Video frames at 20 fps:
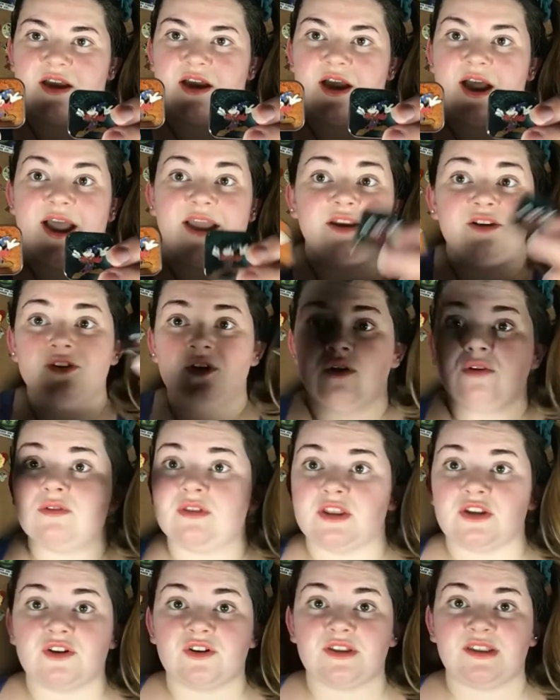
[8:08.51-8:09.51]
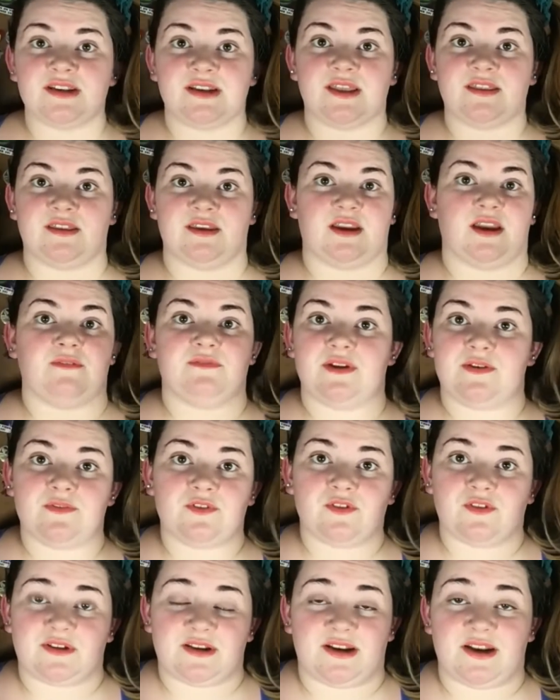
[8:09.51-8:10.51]
I know literally nothing. I've never
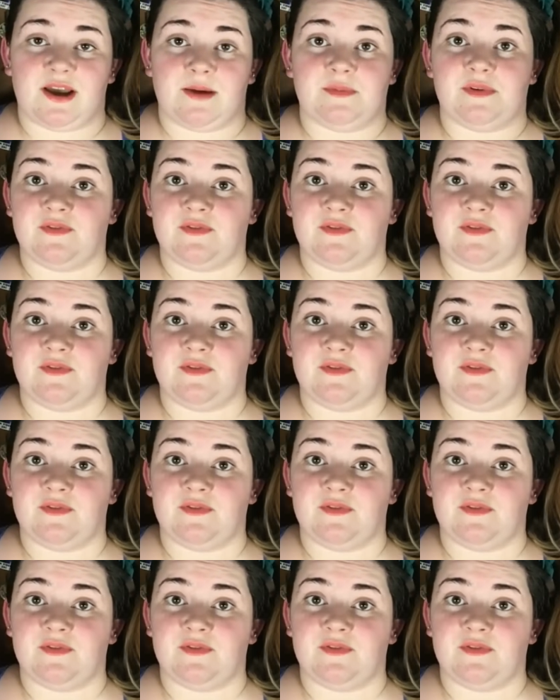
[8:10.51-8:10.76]
looked it up.